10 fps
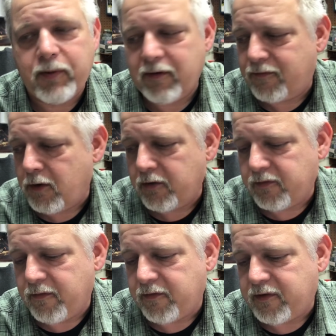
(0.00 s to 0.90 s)

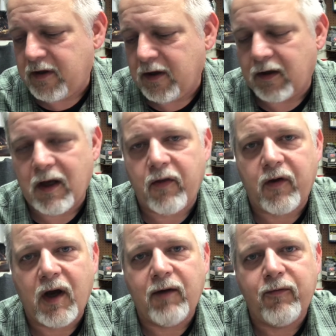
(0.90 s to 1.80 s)
pitfalls of this kit now
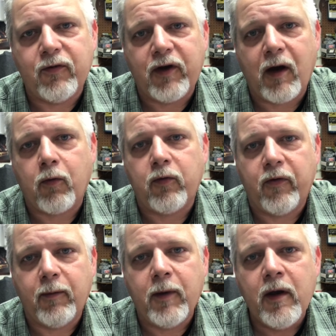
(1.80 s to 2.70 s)
that I've encountered
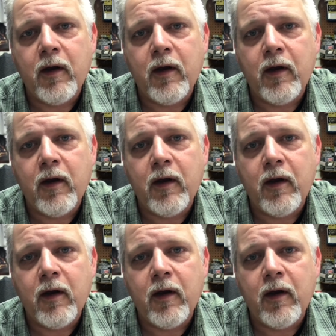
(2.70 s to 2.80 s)
them.